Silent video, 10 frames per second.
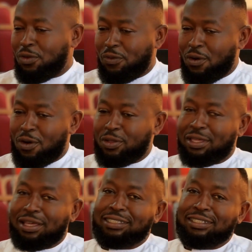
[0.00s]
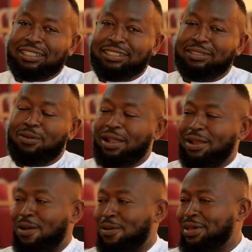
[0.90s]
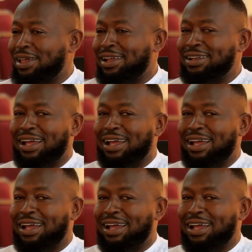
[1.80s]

of all the SHS right now, and